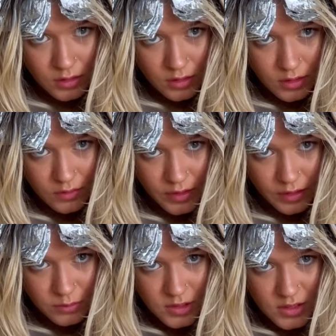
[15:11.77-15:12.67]
and then
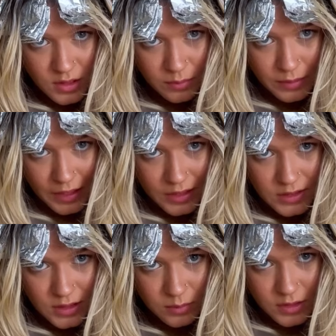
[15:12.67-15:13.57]
I'm just gonna blend
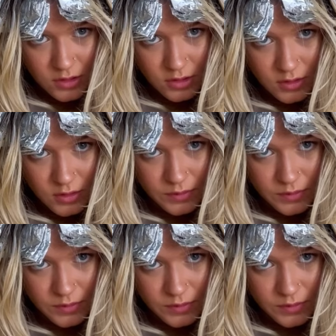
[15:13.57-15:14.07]
in the middle.